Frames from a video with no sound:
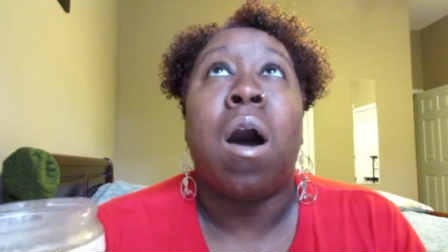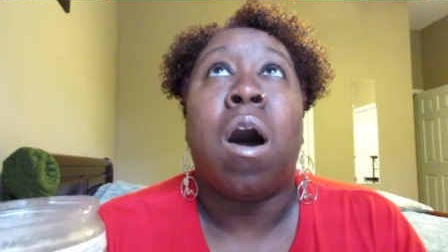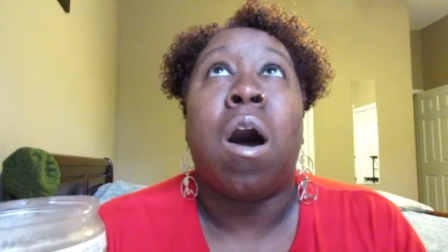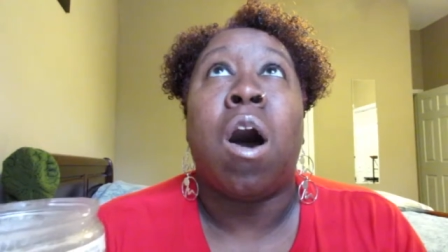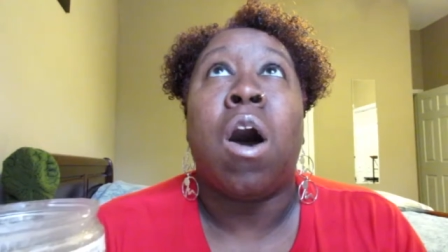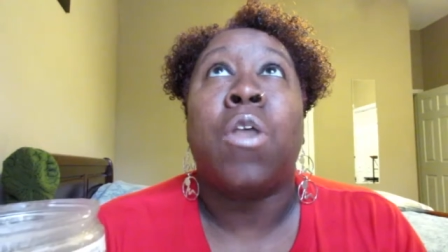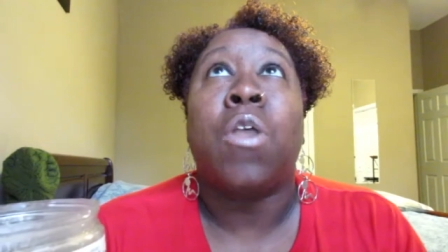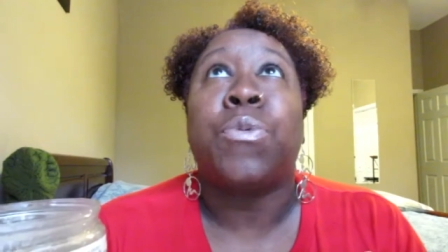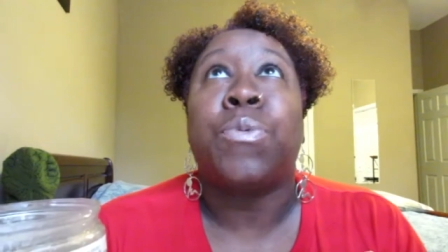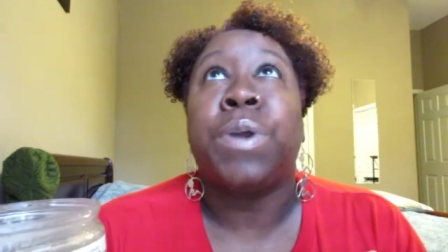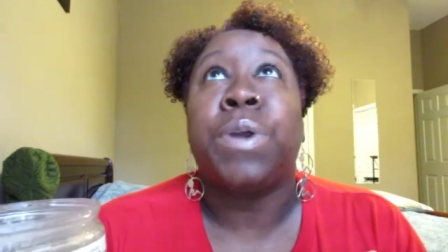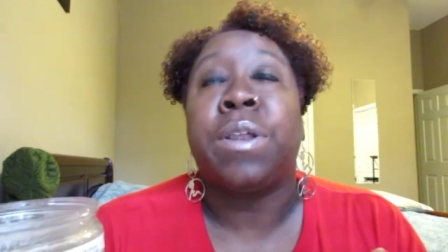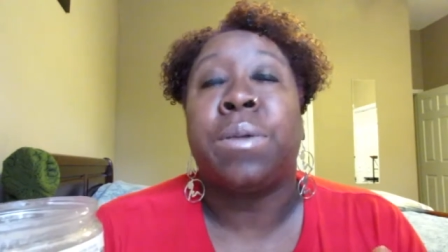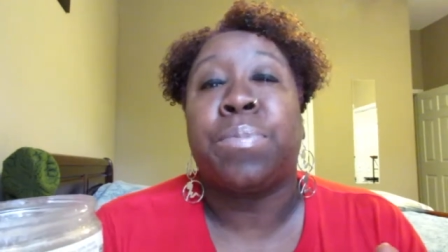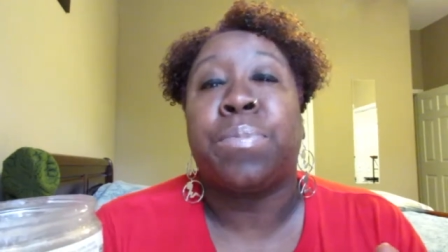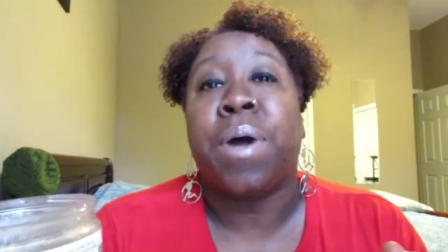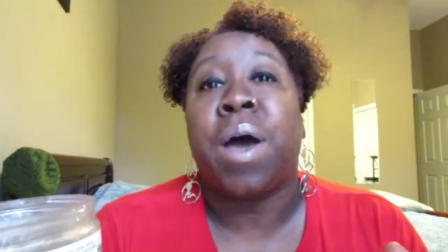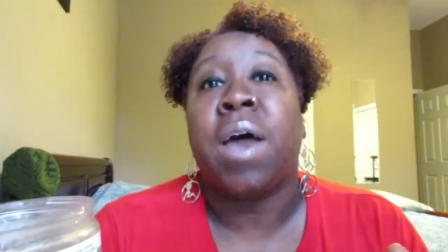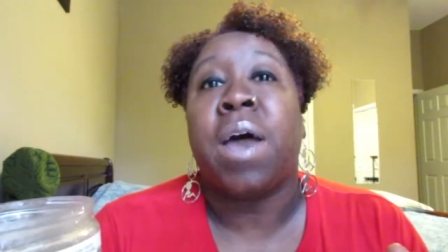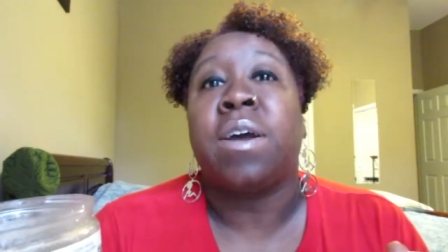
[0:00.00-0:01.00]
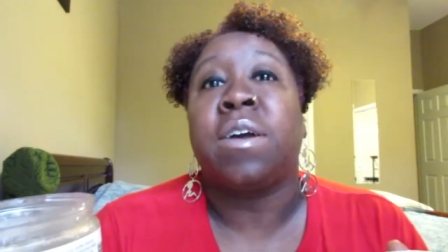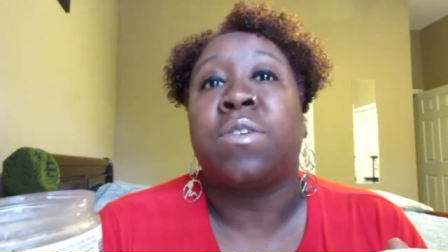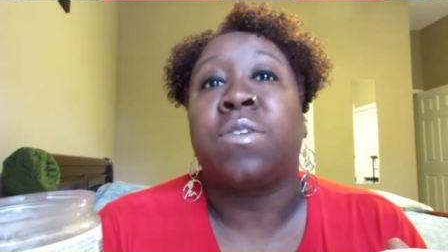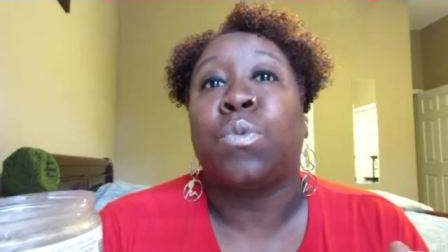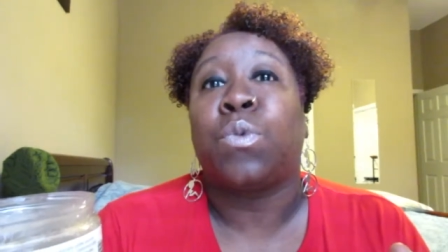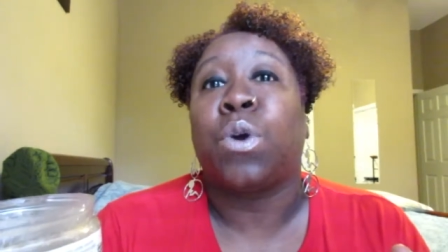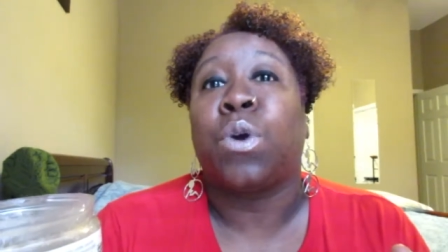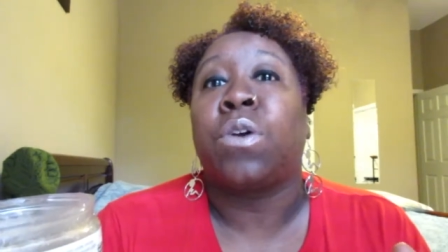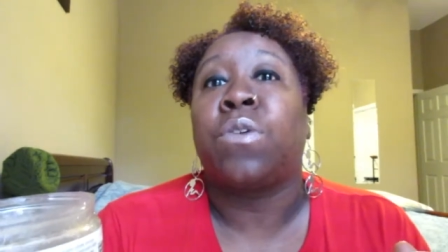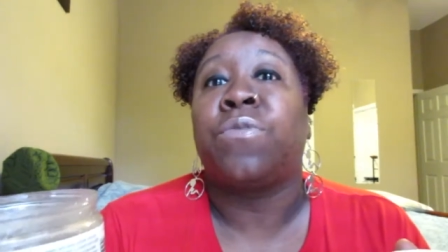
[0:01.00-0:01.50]
All three of the products
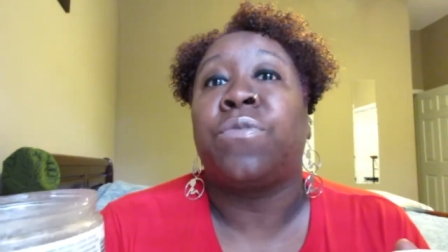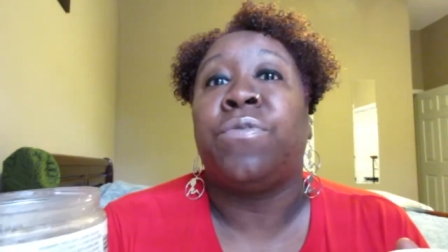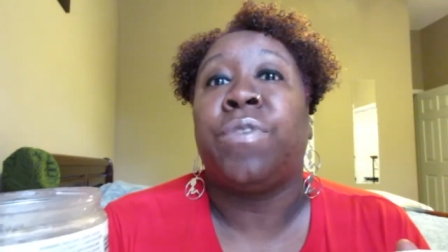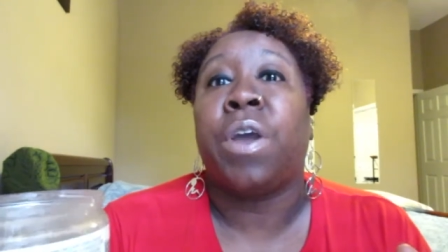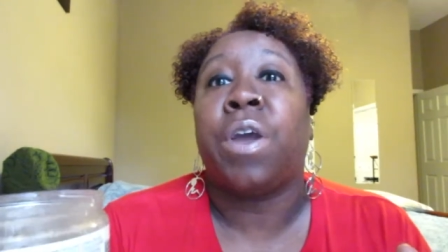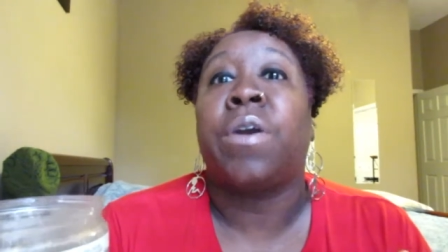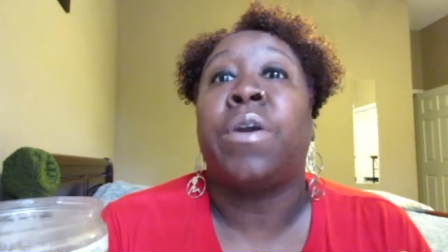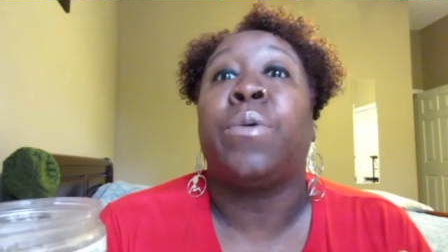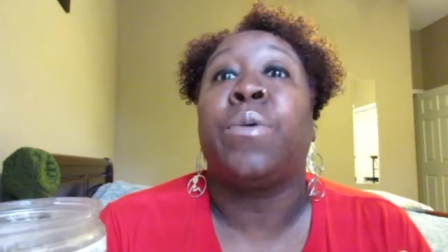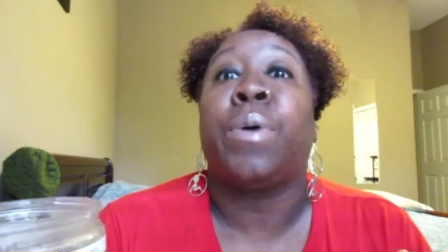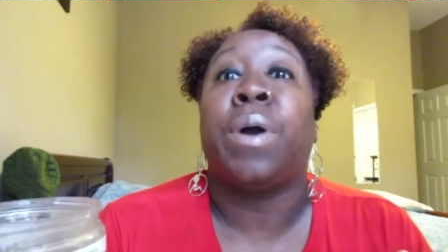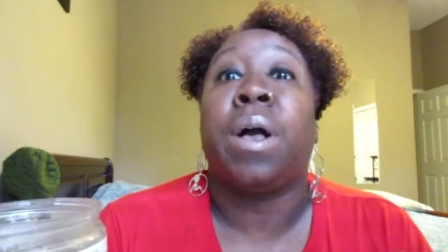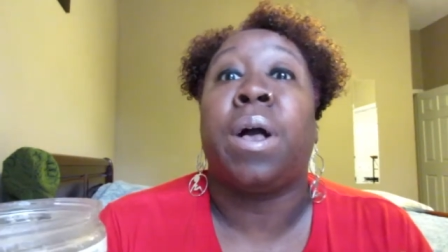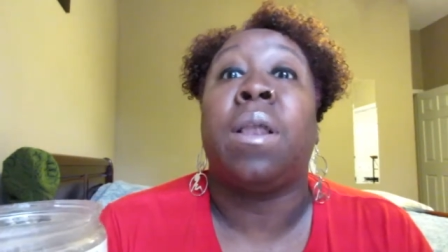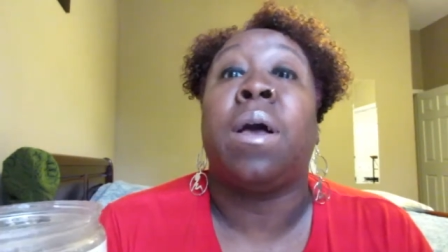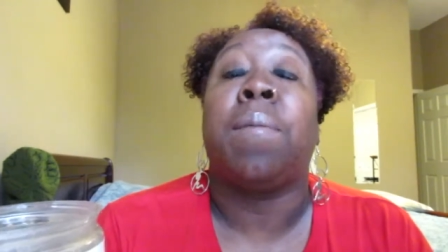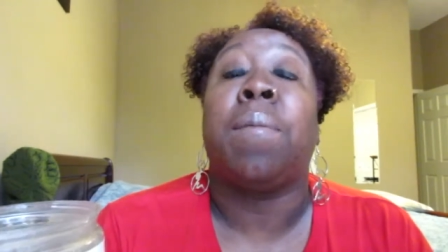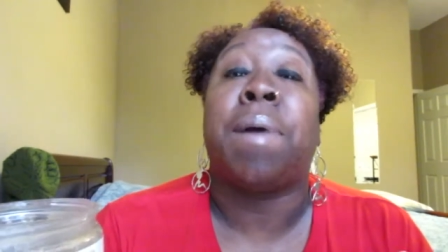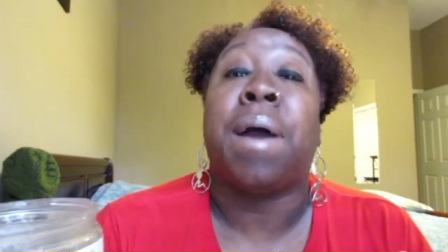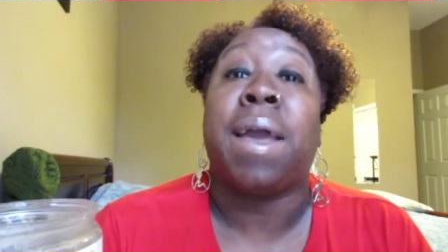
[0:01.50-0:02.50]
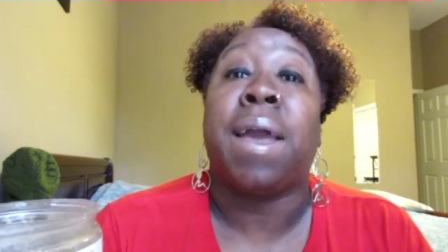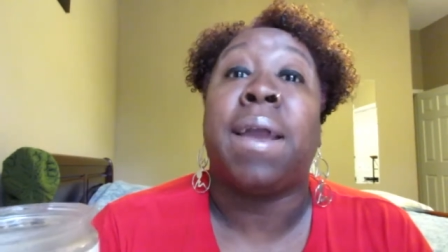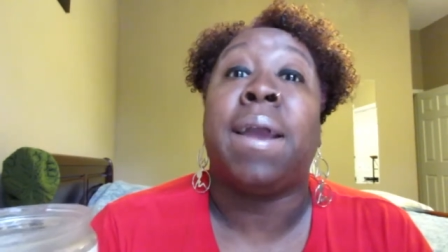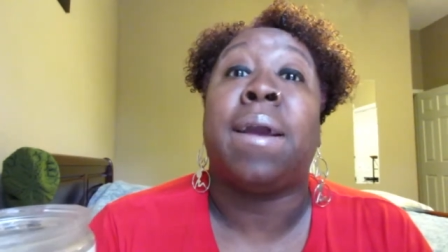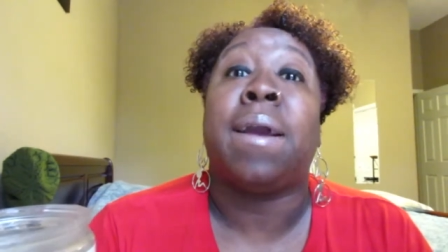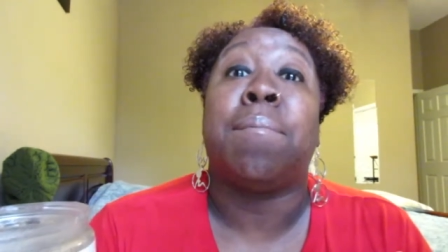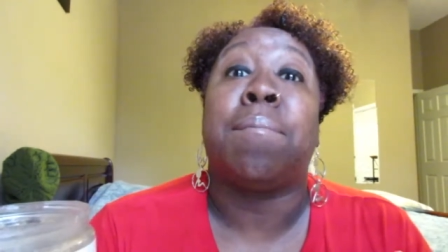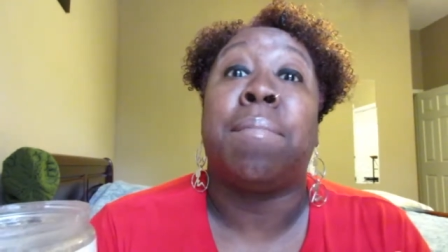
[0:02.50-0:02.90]
work very well on my hair.